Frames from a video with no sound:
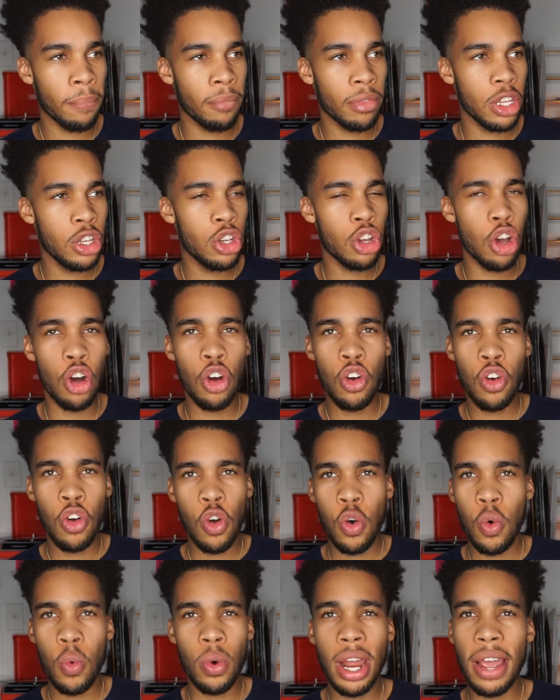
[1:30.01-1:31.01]
you know,
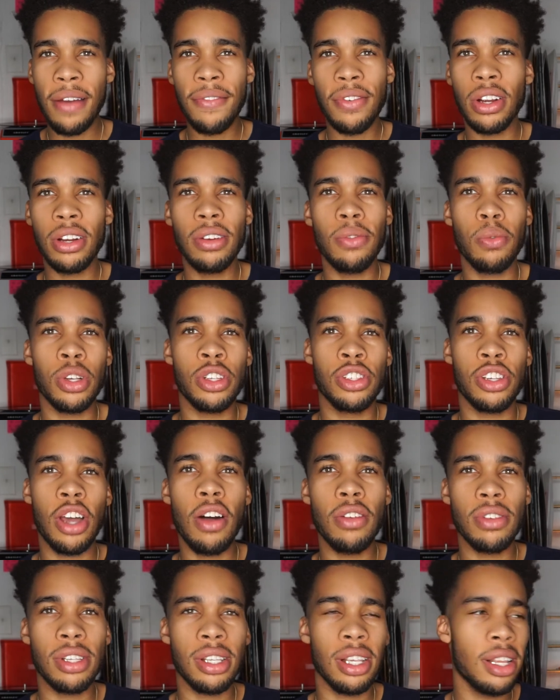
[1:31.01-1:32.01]
whatever
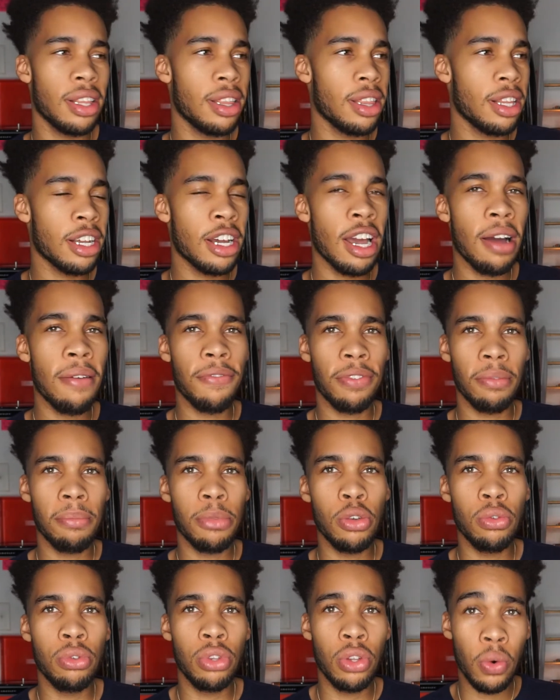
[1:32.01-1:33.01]
results come from
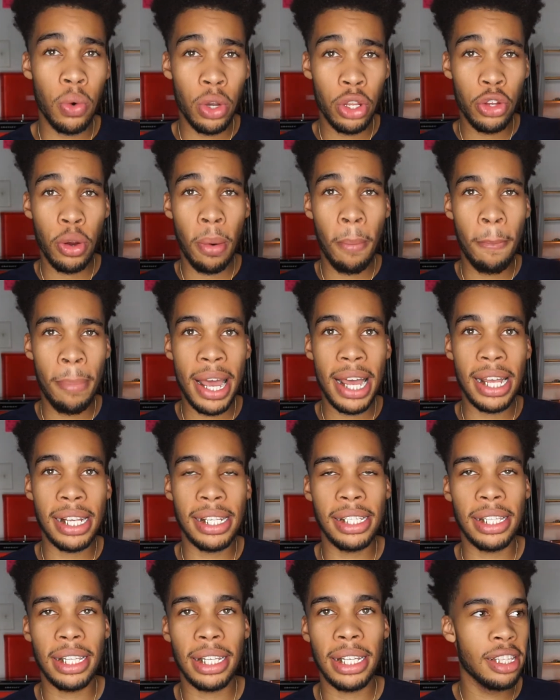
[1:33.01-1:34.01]
you doing your
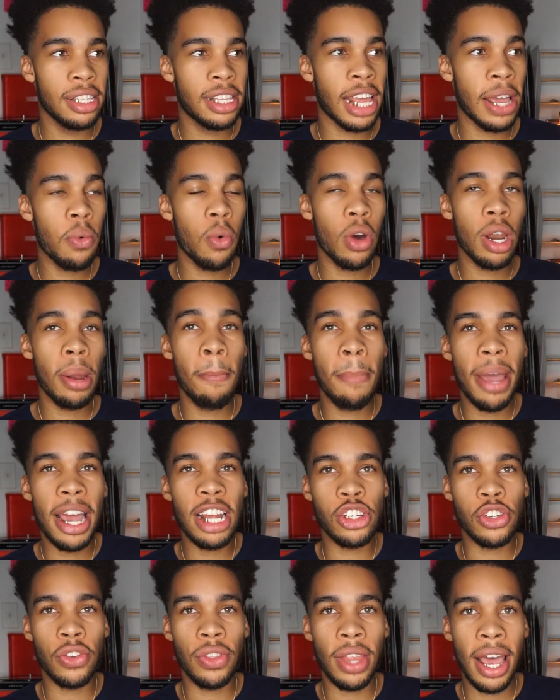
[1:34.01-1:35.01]
best, they want to
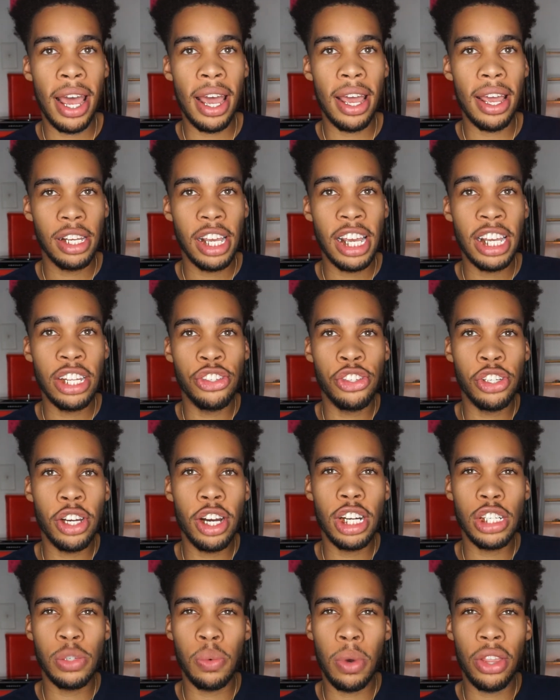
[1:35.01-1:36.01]
measure that and
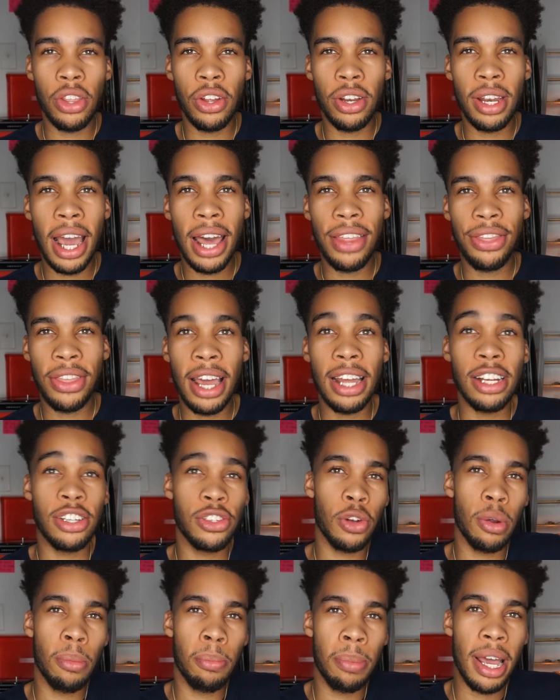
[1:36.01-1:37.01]
judge whether or not that's
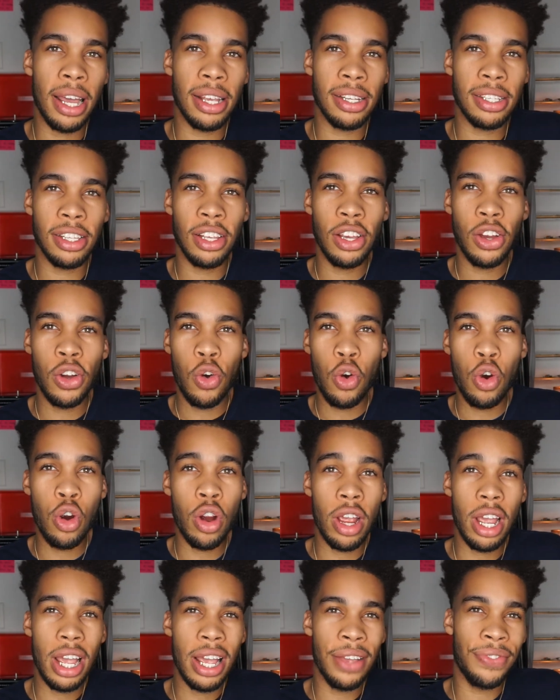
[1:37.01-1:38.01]
your best or
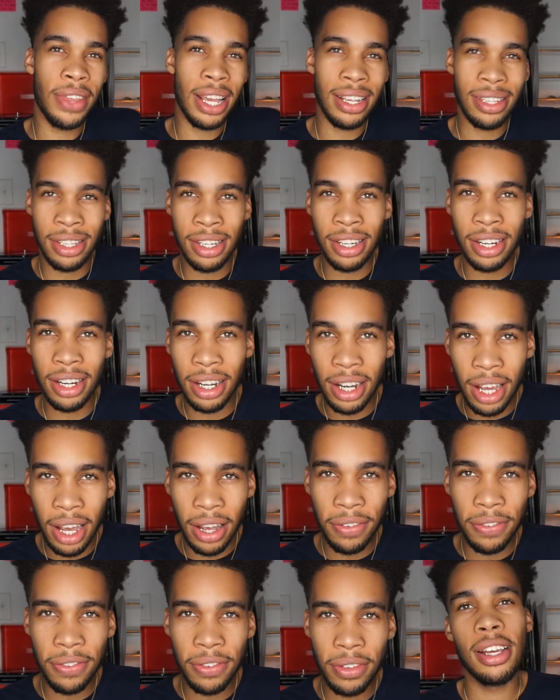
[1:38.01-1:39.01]
if that's good
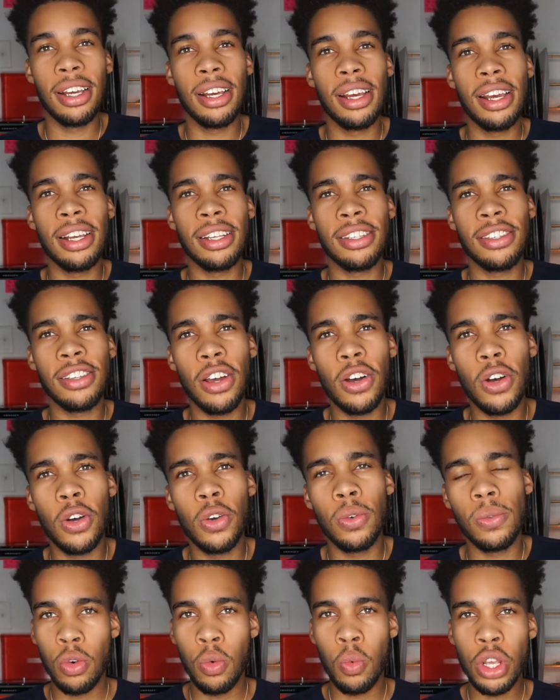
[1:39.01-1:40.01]
enough. And
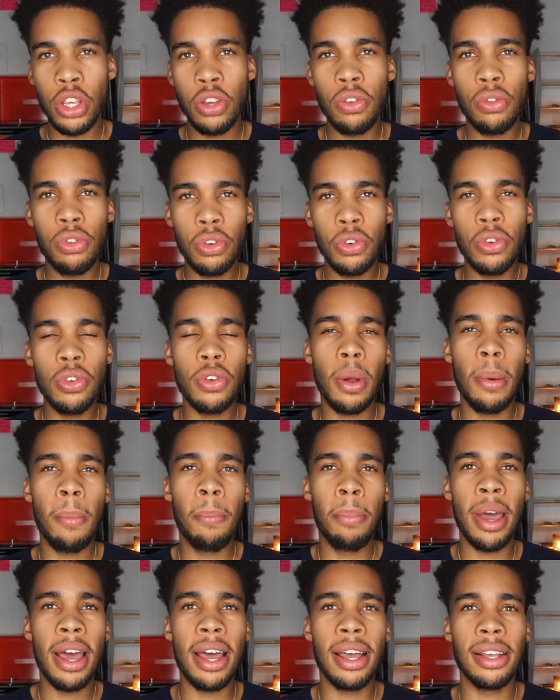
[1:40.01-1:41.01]
so when you do your
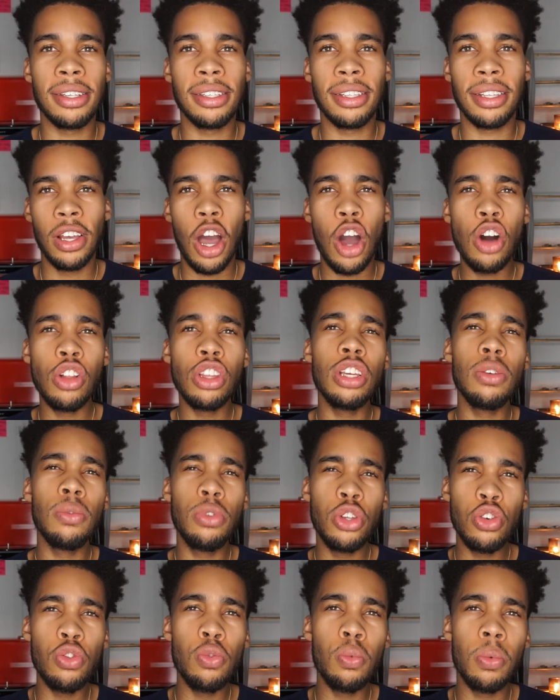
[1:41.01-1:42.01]
best, only
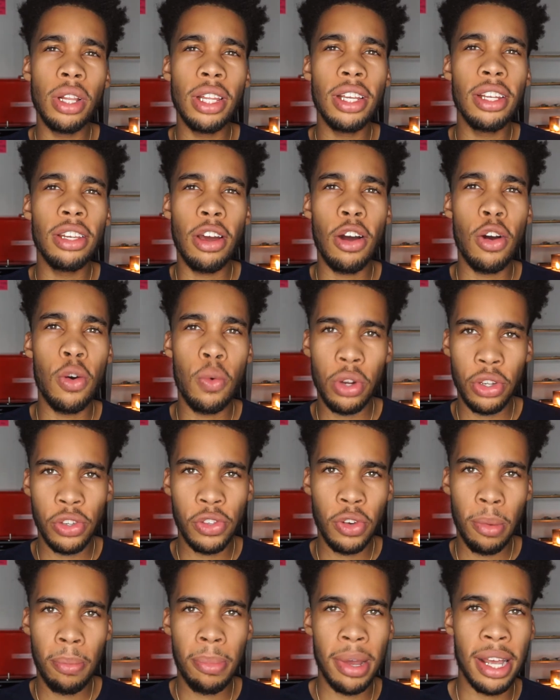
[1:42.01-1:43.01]
you really know what
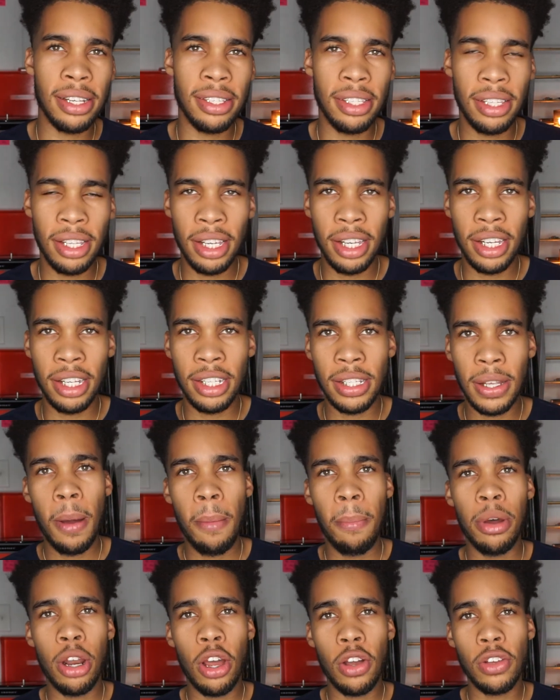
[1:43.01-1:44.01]
your best is.
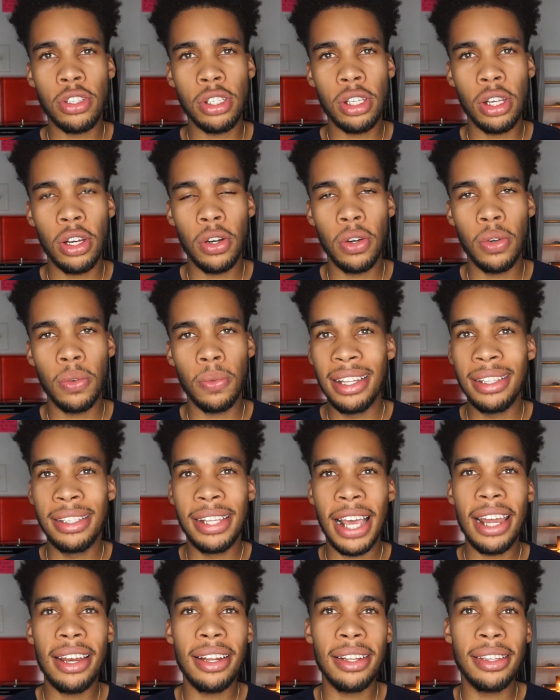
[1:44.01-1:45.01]
But also
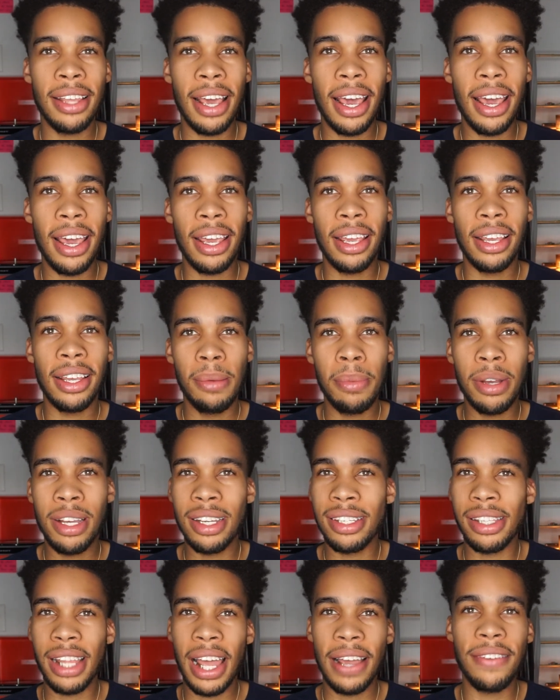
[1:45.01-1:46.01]
day to day,
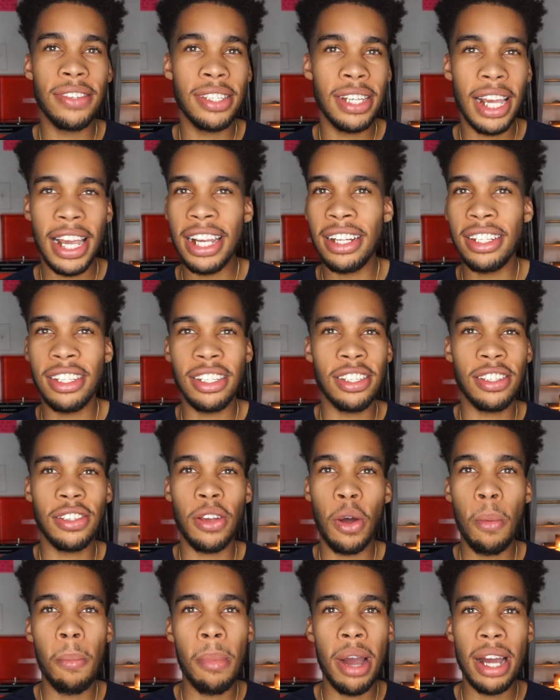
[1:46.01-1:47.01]
because life changes
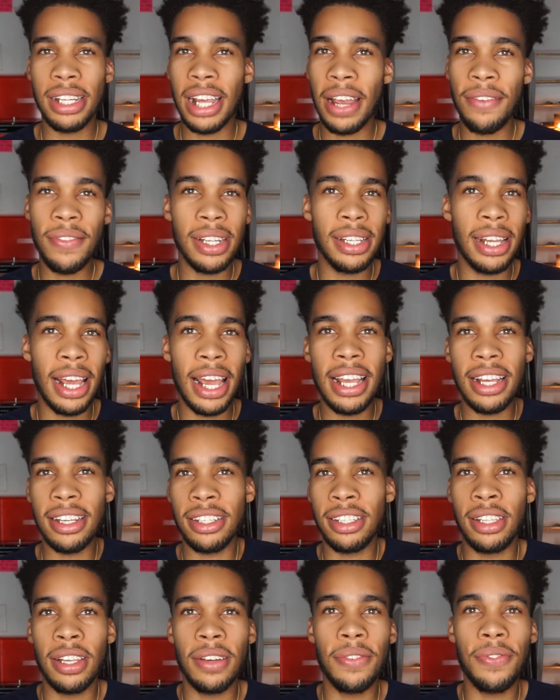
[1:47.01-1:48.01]
so much, every day is
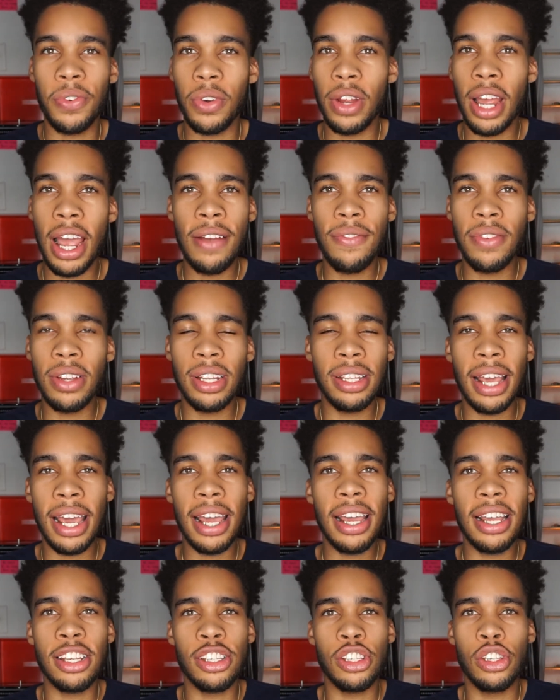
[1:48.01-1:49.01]
different, every
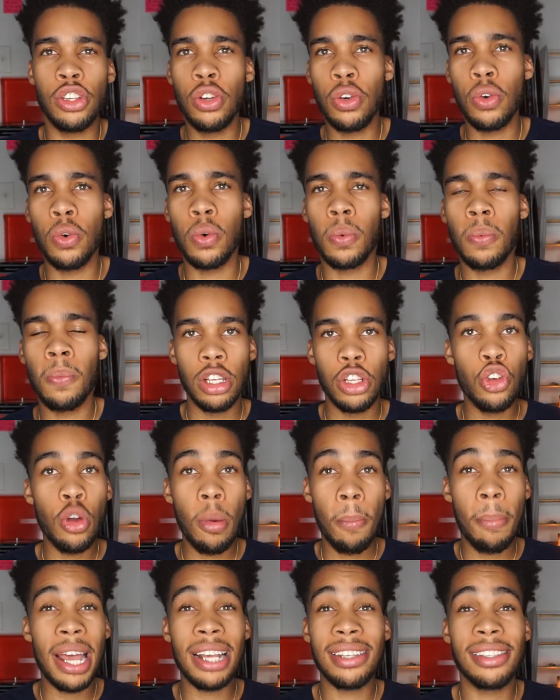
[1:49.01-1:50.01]
day is new. Your
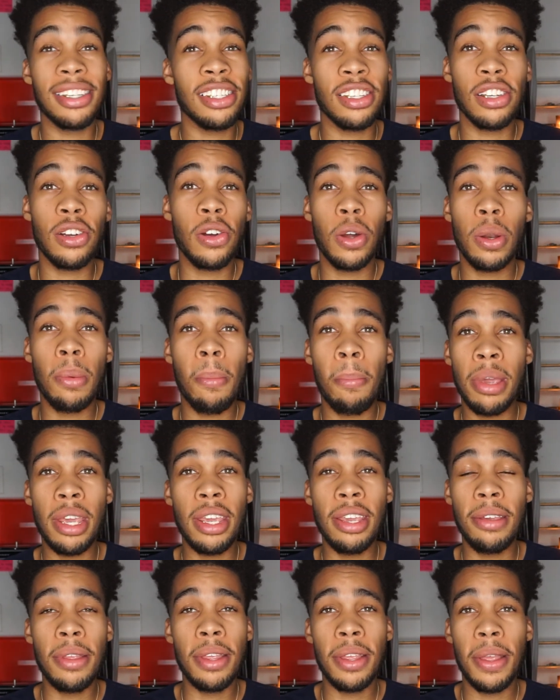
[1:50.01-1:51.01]
best isn't going to
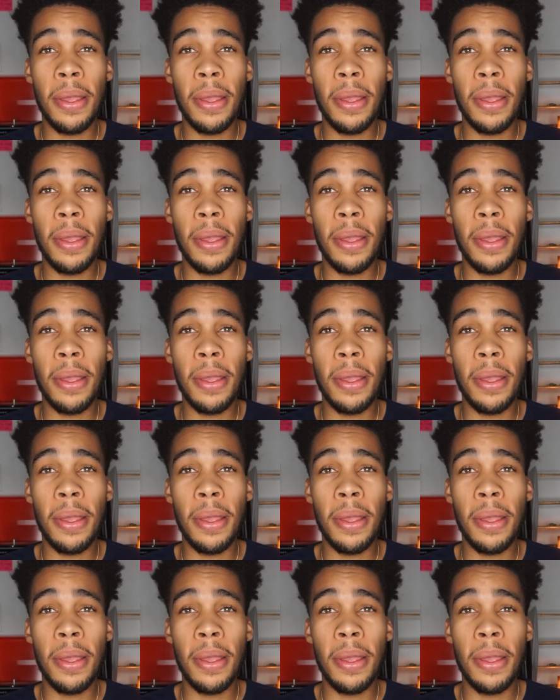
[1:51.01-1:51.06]
be